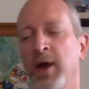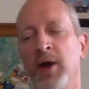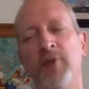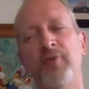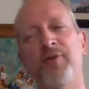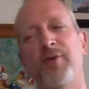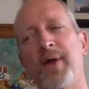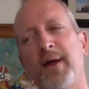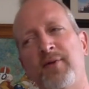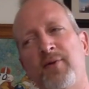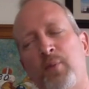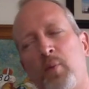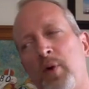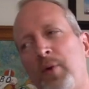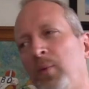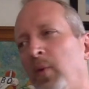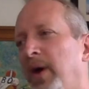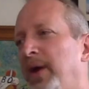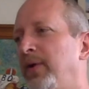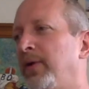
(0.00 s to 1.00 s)
So that's
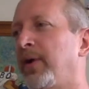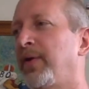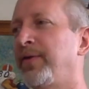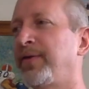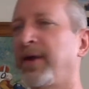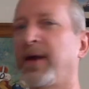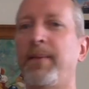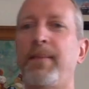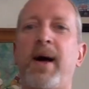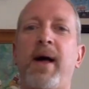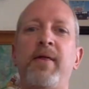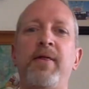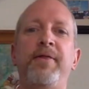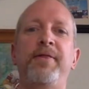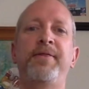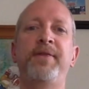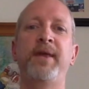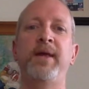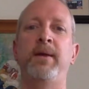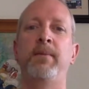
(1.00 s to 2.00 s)
one way you can think about
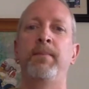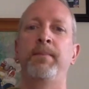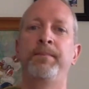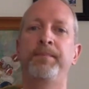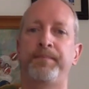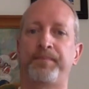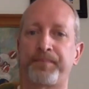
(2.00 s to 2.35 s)
theme.